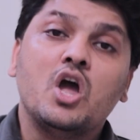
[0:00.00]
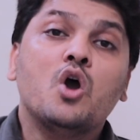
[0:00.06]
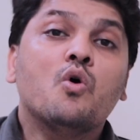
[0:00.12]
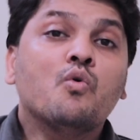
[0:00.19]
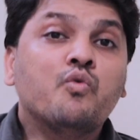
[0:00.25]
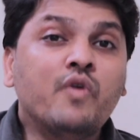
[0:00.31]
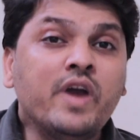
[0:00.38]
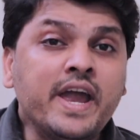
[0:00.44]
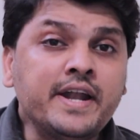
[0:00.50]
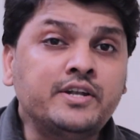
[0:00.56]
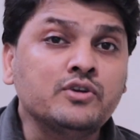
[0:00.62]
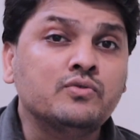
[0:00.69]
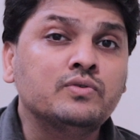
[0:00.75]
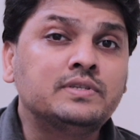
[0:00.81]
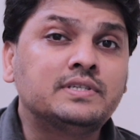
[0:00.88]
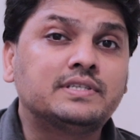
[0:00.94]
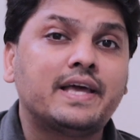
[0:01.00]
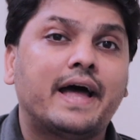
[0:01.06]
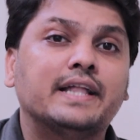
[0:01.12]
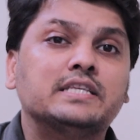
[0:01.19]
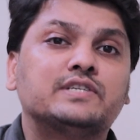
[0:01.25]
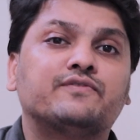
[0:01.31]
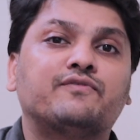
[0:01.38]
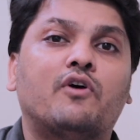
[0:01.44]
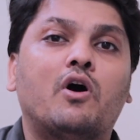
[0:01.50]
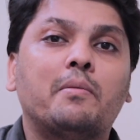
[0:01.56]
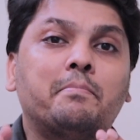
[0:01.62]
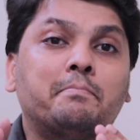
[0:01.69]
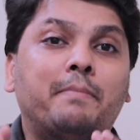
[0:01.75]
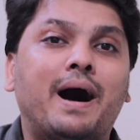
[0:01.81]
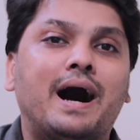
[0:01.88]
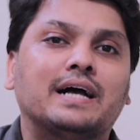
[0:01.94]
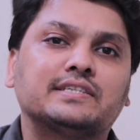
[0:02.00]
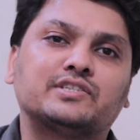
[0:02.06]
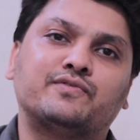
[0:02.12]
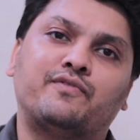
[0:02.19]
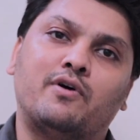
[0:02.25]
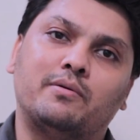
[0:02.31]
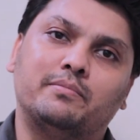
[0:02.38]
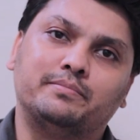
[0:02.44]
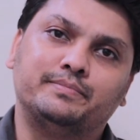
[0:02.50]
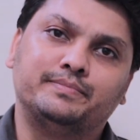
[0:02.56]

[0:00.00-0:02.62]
V2 stands for past form.